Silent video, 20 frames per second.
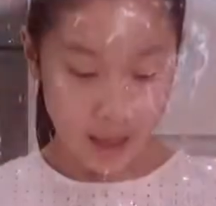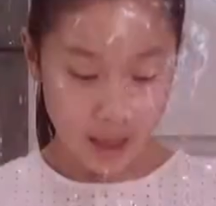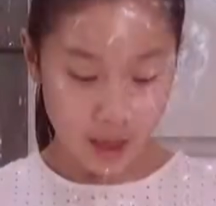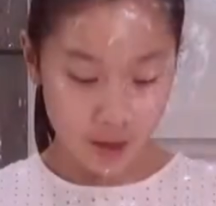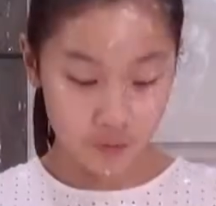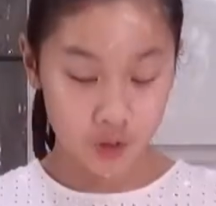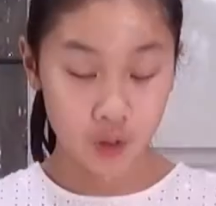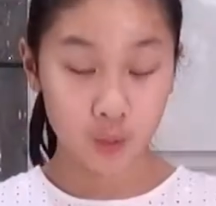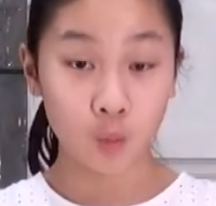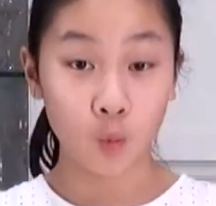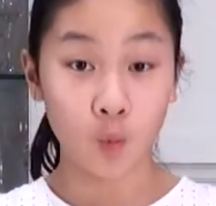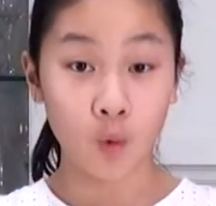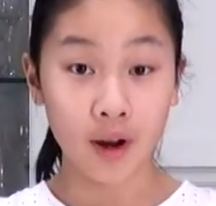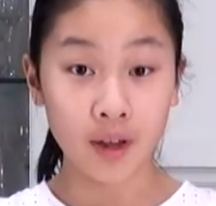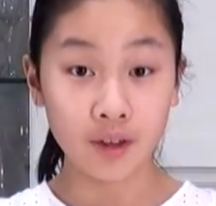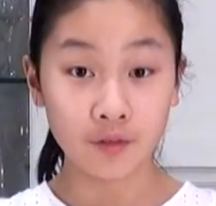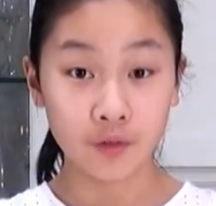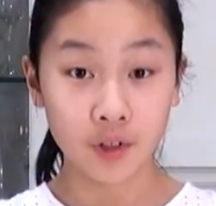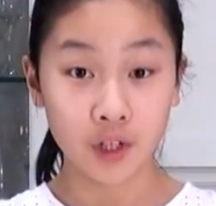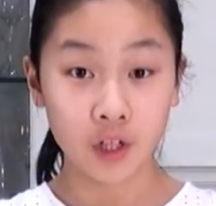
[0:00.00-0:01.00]
have some
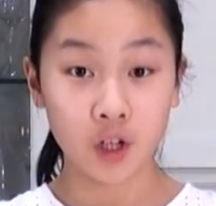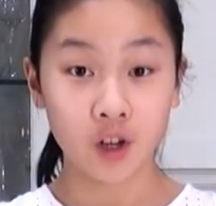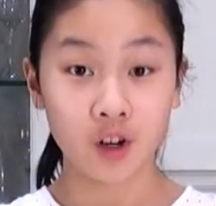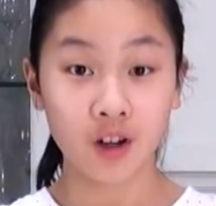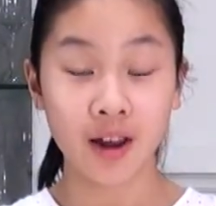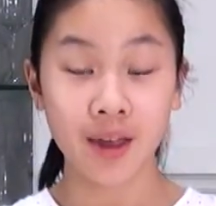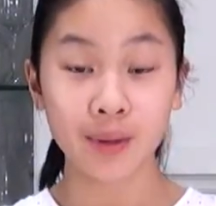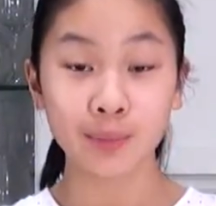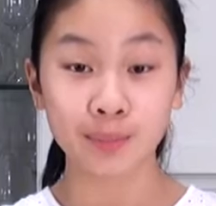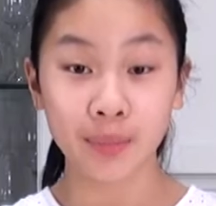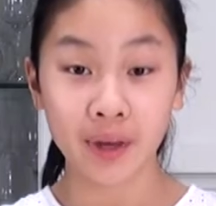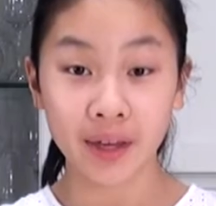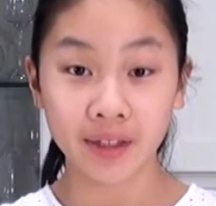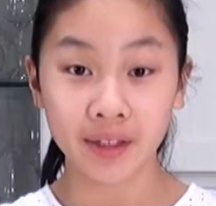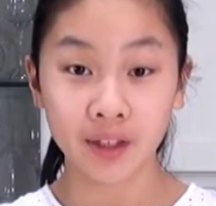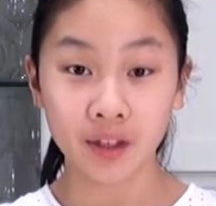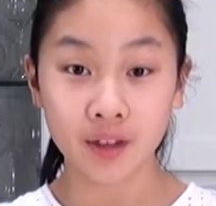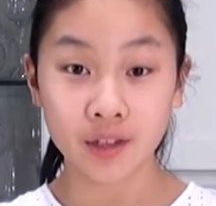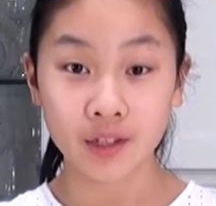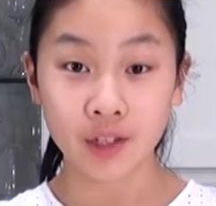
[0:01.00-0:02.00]
white vinegar and
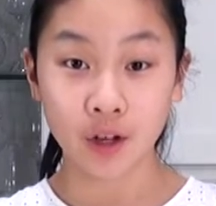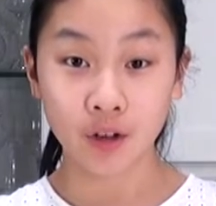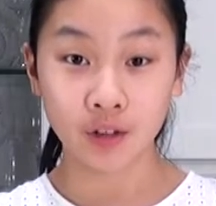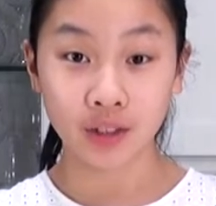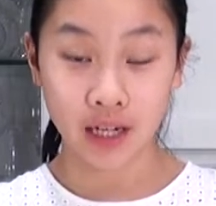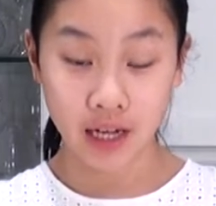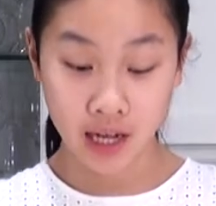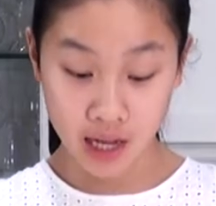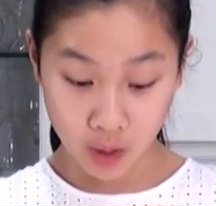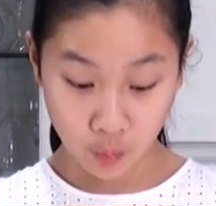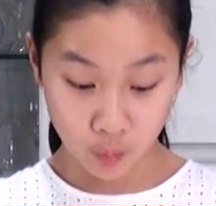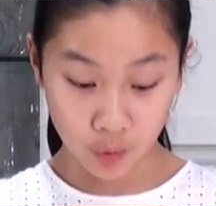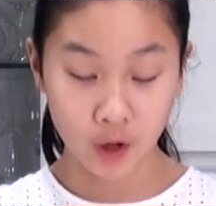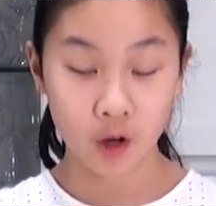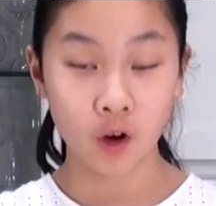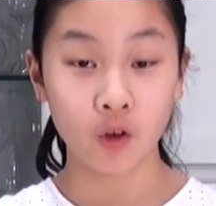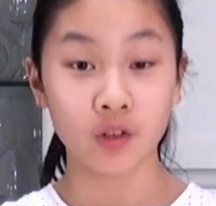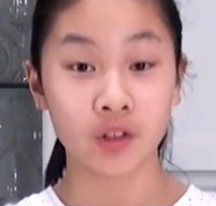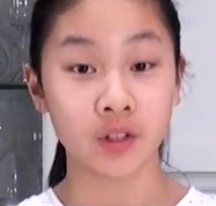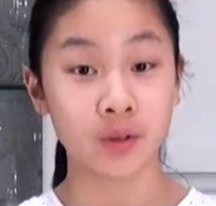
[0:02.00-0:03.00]
baking soda, and we're
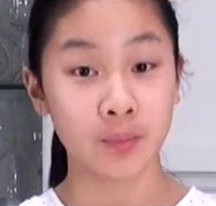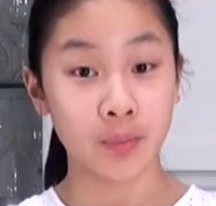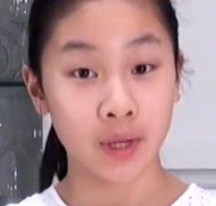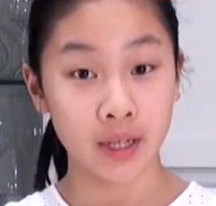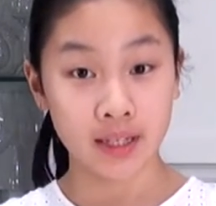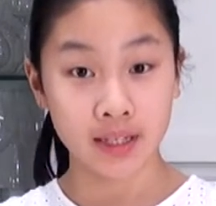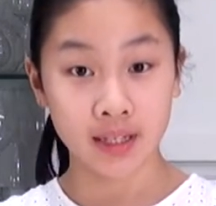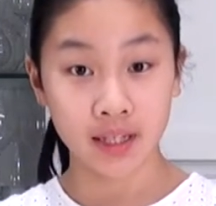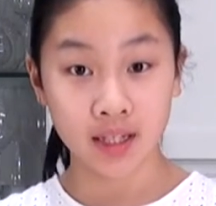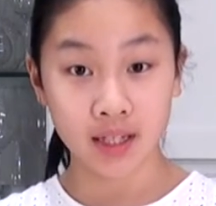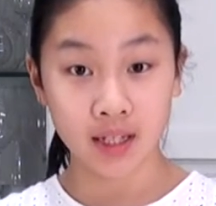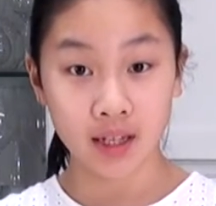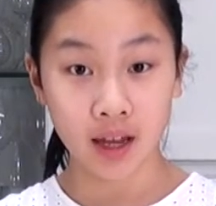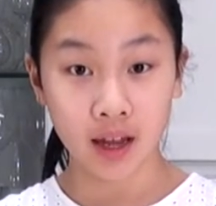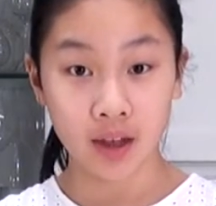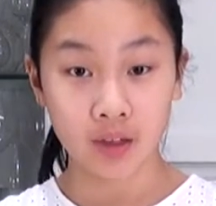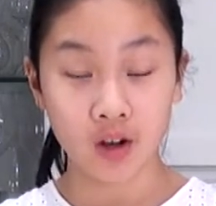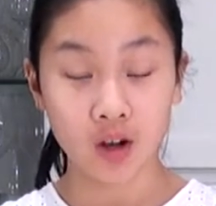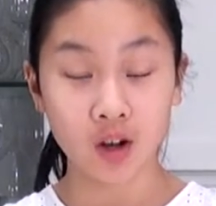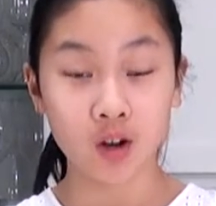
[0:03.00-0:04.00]
going to mix it
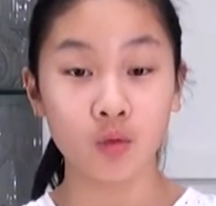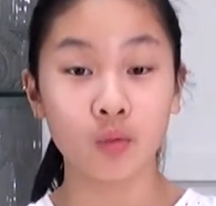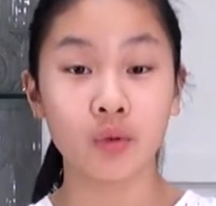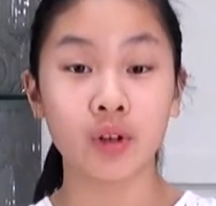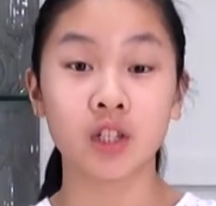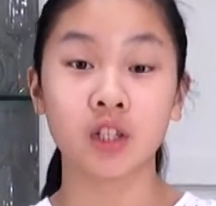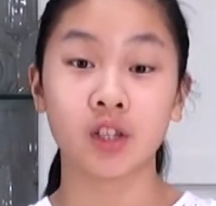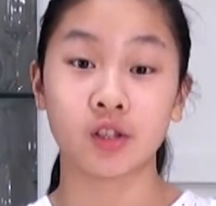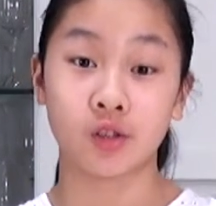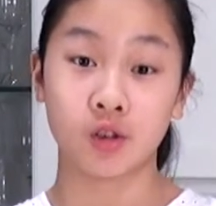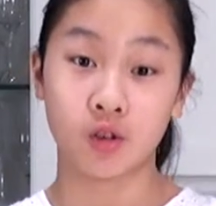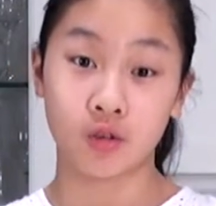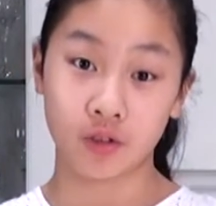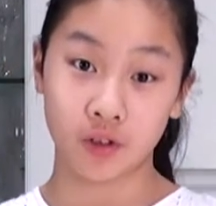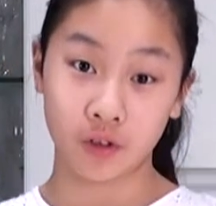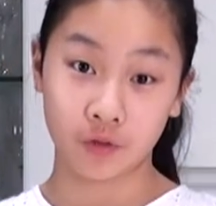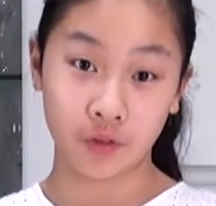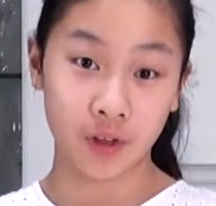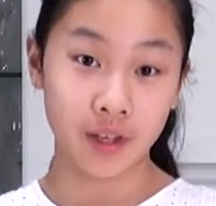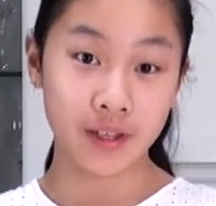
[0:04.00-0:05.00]
together, which is going to
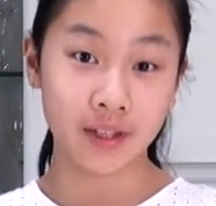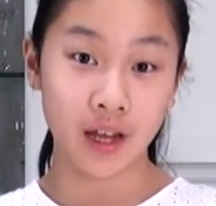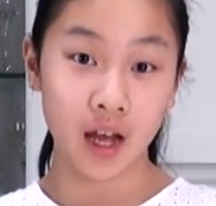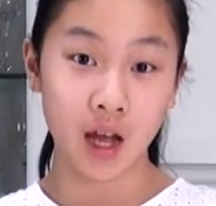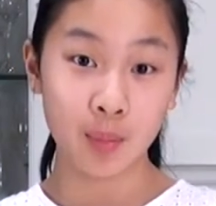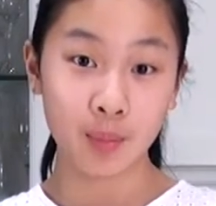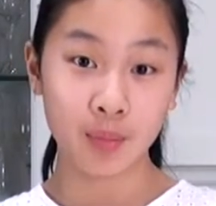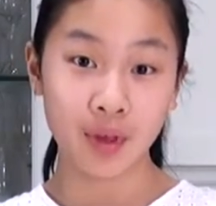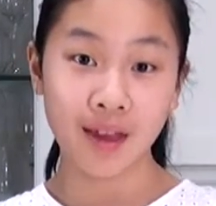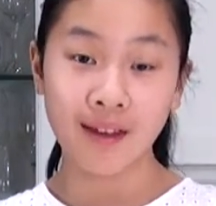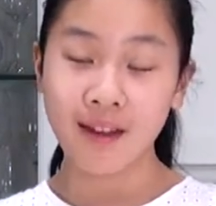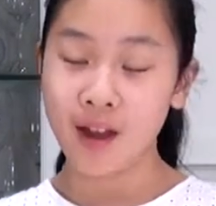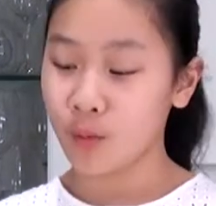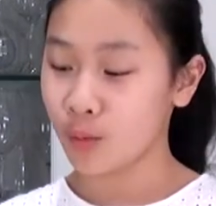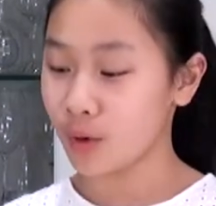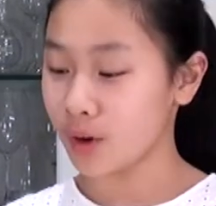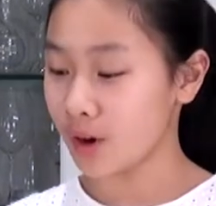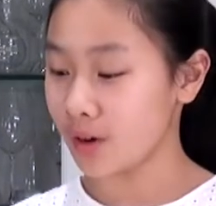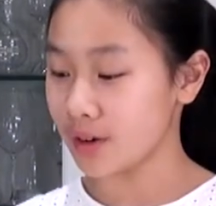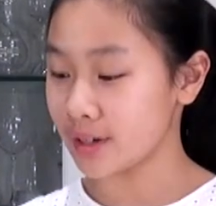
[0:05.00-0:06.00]
fizz up.
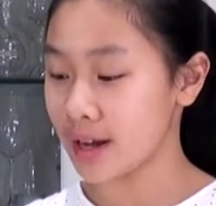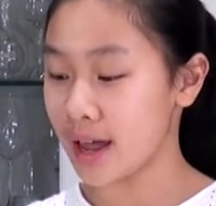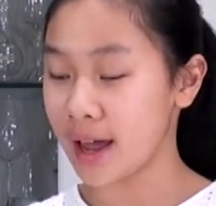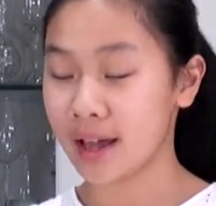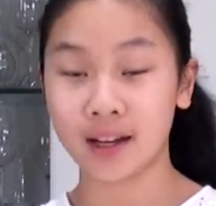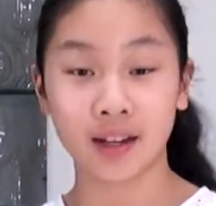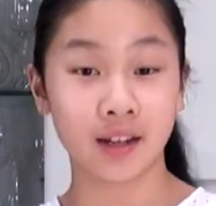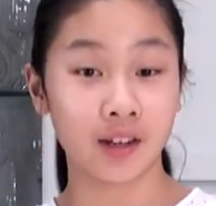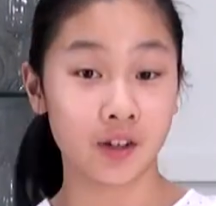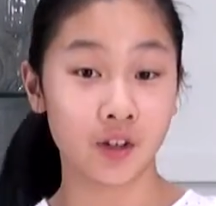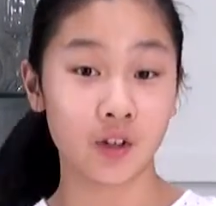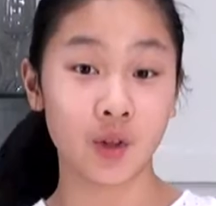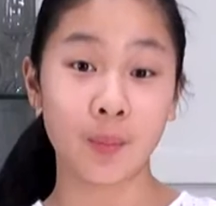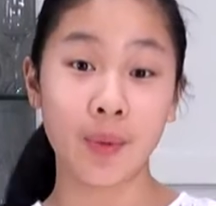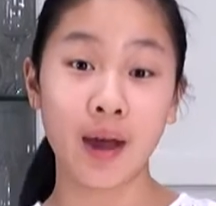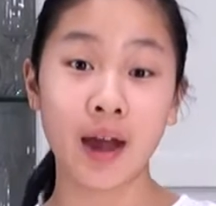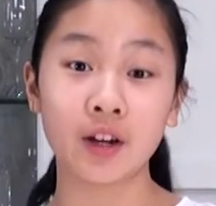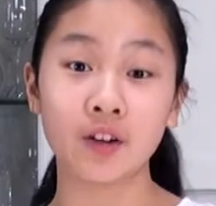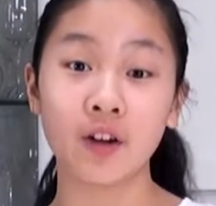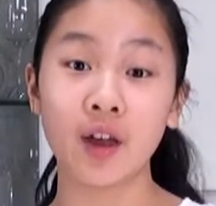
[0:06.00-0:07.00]
We're going to add it into the
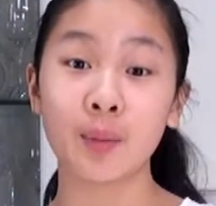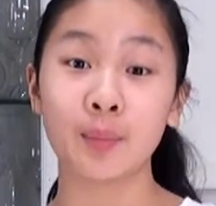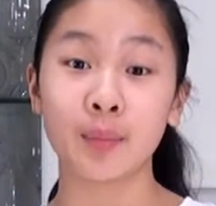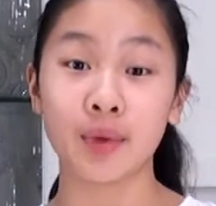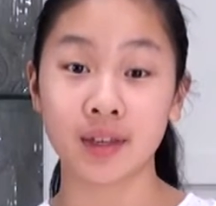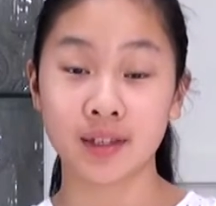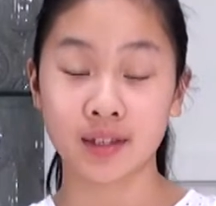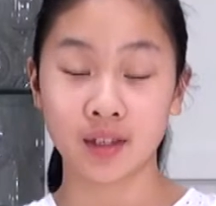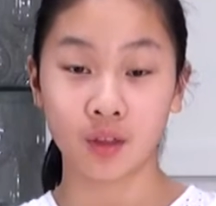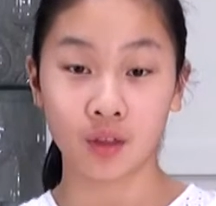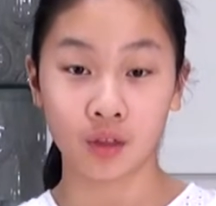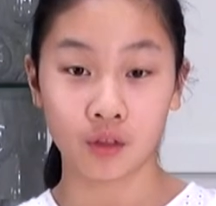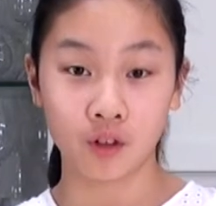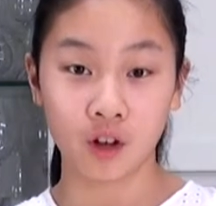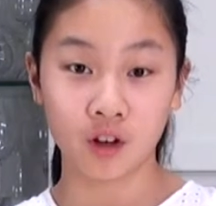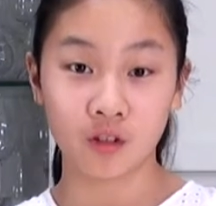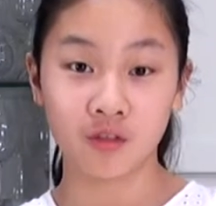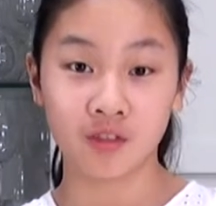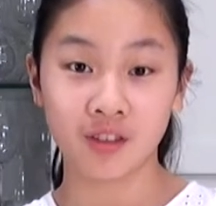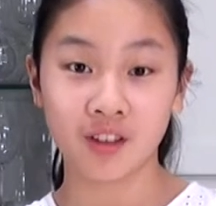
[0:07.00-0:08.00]
batter and mix it through.